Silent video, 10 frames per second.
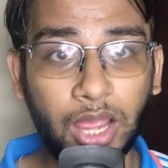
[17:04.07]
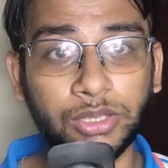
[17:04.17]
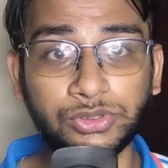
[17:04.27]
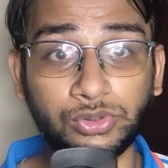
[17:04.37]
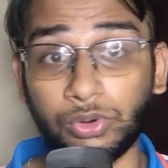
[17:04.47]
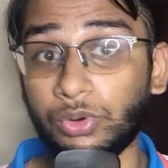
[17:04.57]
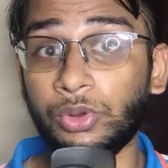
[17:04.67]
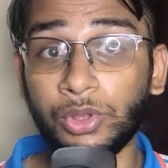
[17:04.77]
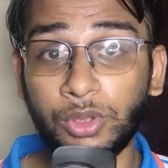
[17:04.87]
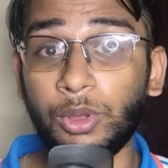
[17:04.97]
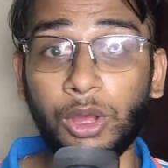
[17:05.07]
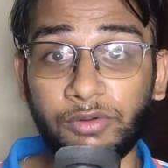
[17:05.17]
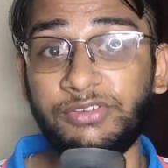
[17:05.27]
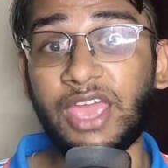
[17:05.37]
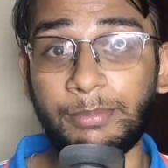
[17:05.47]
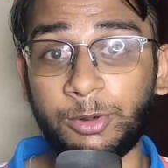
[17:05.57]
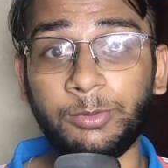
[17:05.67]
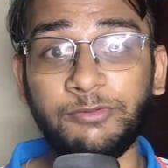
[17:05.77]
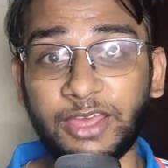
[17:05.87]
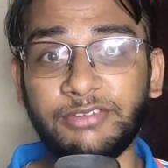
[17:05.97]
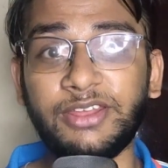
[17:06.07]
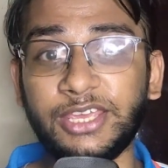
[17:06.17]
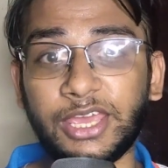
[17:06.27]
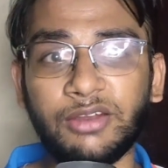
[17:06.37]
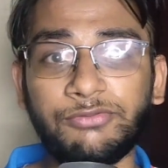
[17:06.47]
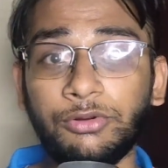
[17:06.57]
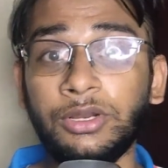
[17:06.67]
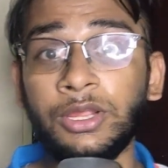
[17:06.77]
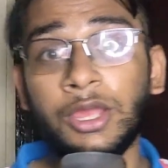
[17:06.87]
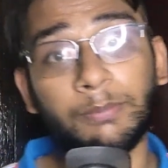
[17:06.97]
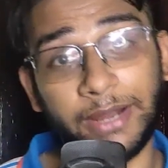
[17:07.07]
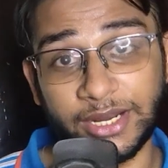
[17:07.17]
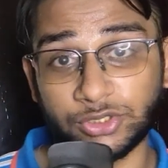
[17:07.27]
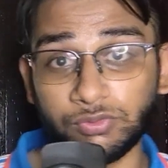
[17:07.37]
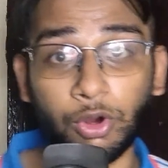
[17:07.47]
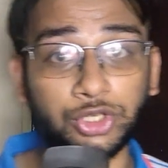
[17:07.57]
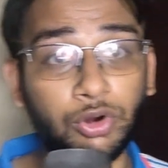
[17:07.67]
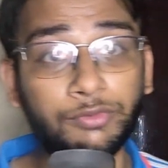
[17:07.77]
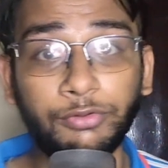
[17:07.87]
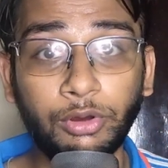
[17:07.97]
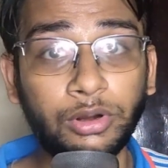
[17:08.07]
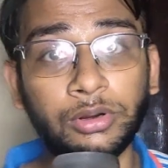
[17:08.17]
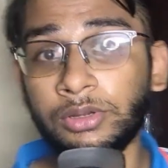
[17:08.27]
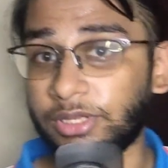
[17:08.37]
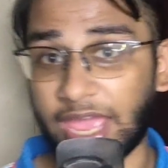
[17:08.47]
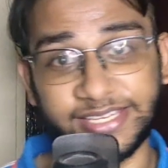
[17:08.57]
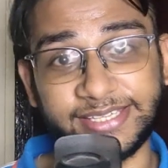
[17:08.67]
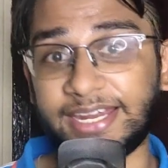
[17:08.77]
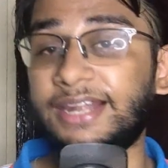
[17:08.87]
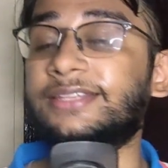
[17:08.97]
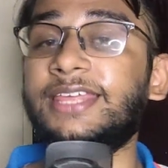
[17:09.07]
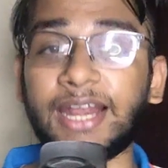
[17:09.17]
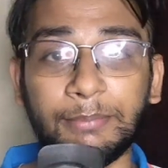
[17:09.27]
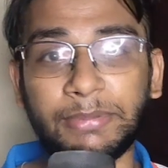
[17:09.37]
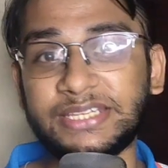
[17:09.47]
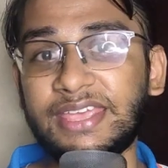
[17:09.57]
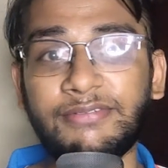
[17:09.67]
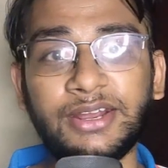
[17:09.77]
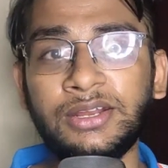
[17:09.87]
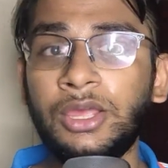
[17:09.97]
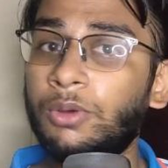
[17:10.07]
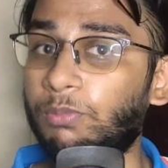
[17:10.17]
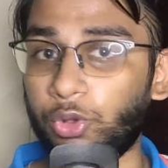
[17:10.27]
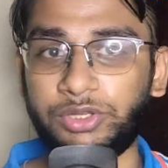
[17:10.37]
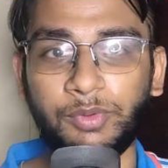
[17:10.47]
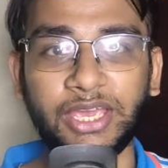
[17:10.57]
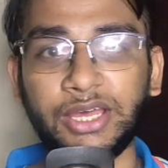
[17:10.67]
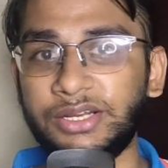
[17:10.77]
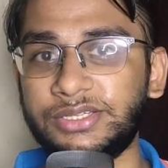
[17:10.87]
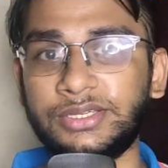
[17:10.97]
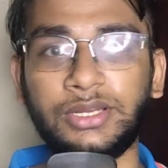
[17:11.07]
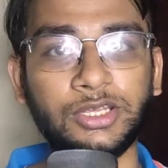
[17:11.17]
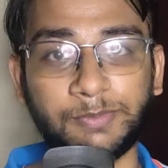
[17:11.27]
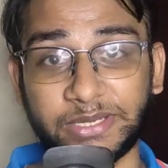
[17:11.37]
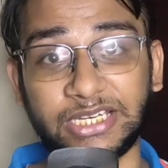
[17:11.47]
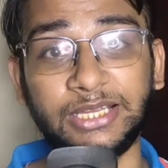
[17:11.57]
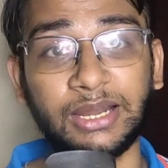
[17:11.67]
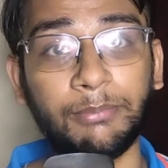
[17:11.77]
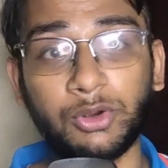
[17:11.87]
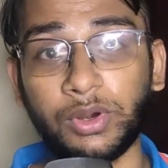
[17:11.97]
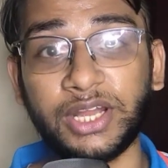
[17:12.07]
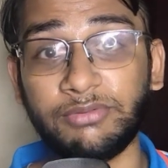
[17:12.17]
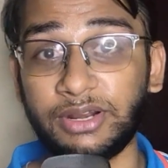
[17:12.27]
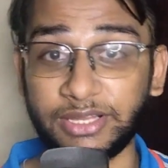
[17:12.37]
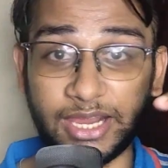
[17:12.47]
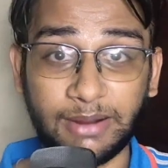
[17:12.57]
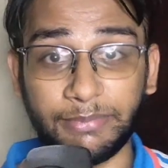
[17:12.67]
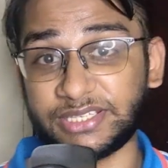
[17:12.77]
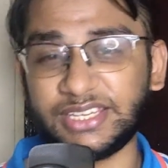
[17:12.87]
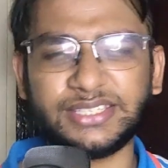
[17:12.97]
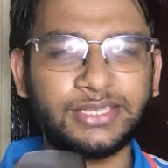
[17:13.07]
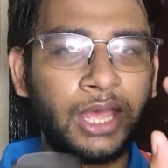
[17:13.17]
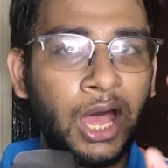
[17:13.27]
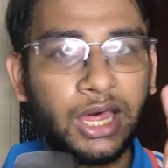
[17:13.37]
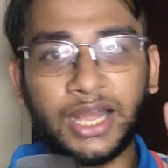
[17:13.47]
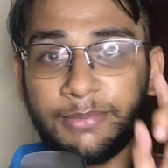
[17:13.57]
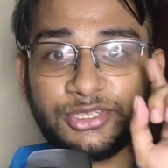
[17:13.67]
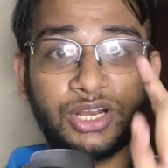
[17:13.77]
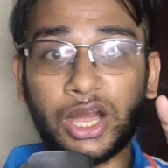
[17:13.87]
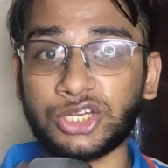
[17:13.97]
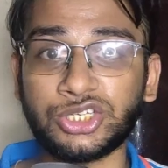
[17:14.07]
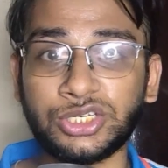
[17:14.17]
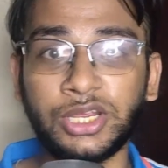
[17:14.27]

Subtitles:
So we have to be very, very careful. Players to watch out for, as I said, they're number 7, both the wingers, especially the number 21, they're number 6, her name is Rush.